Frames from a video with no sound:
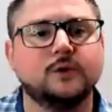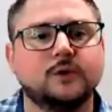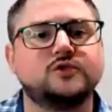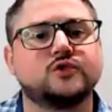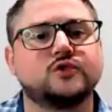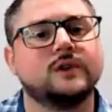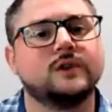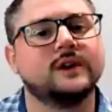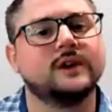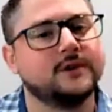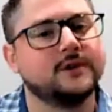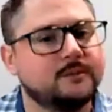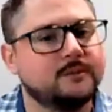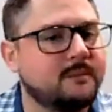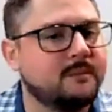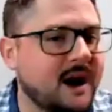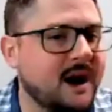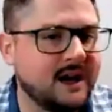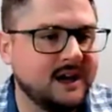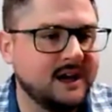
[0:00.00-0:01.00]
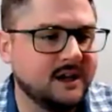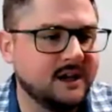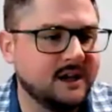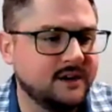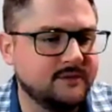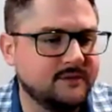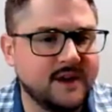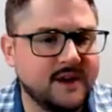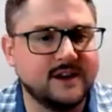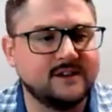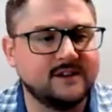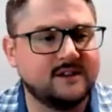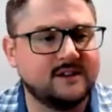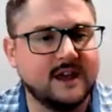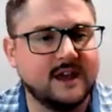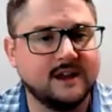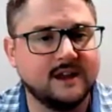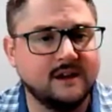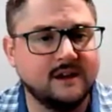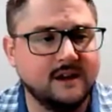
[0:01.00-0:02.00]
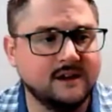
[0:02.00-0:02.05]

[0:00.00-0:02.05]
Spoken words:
triggered by an event that